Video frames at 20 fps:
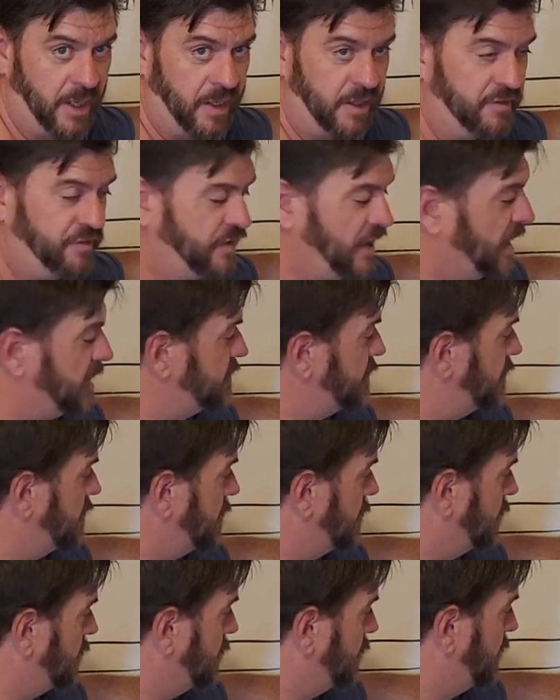manufactured
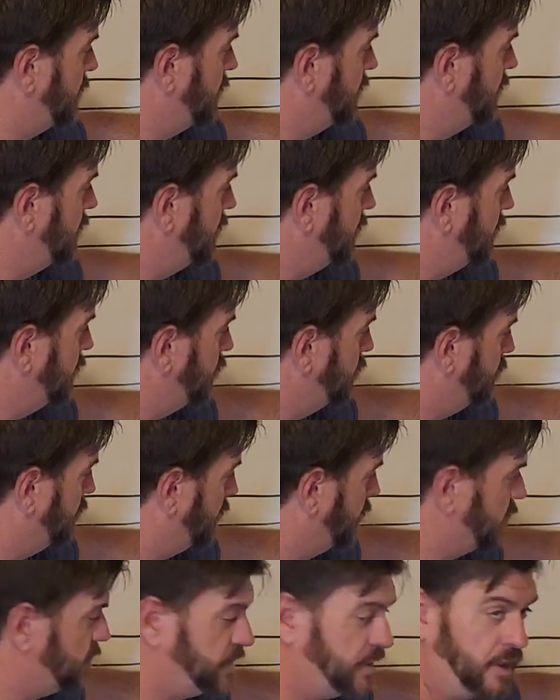home, you
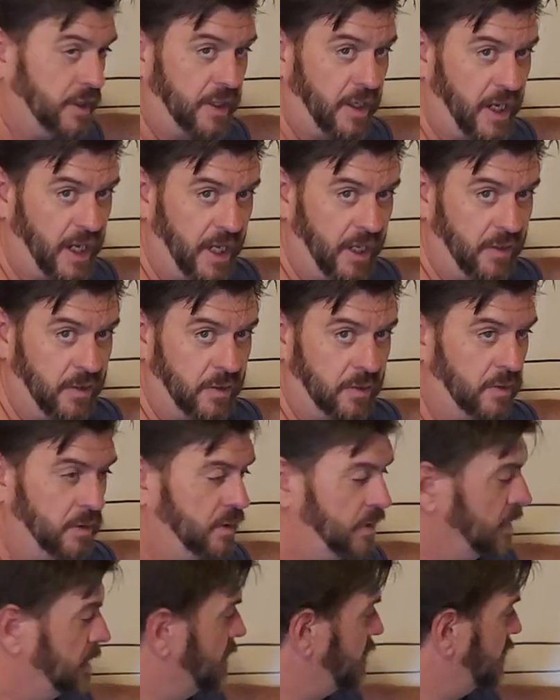purge the title,